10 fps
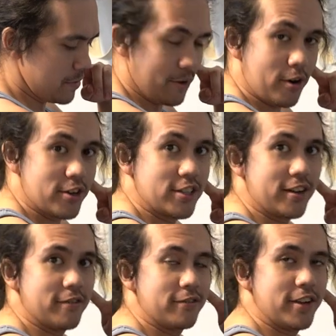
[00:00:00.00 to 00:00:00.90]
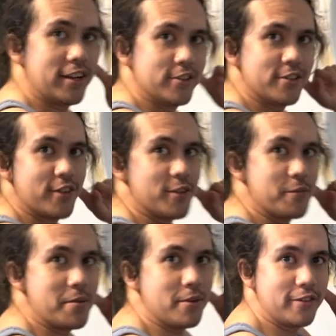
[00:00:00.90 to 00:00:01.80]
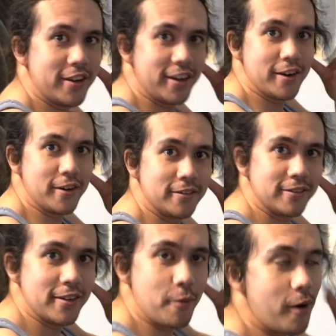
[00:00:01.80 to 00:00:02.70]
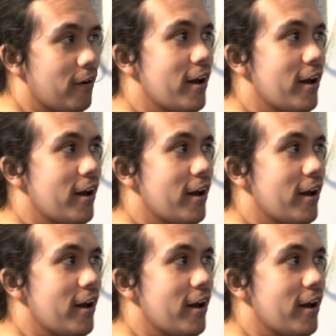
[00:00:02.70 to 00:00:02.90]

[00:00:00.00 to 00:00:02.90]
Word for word: me watching videos of other people video while